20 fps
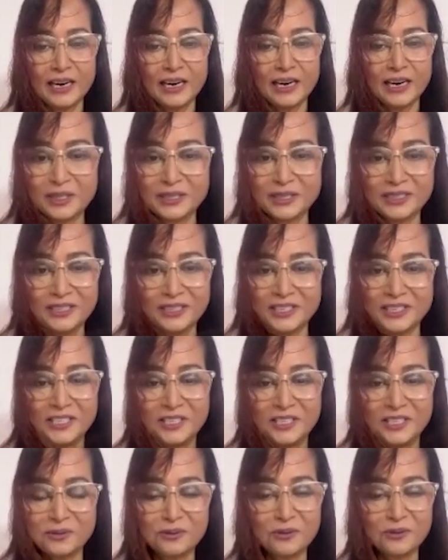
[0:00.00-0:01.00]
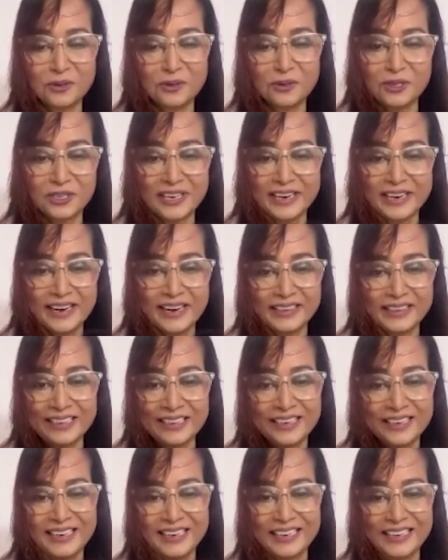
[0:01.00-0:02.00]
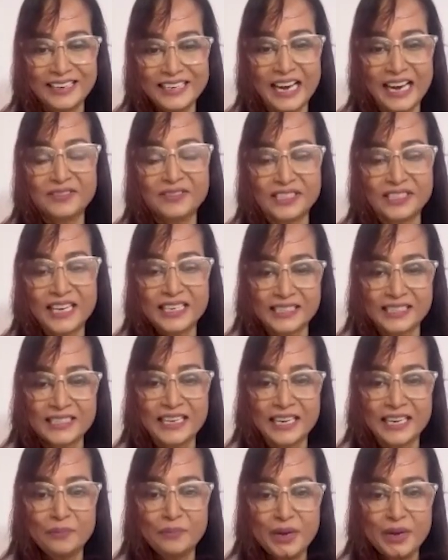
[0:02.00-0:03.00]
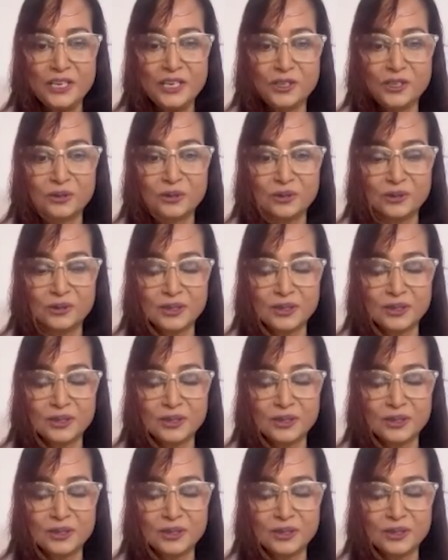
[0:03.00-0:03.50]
other 32 ocean dive sites that I've been to.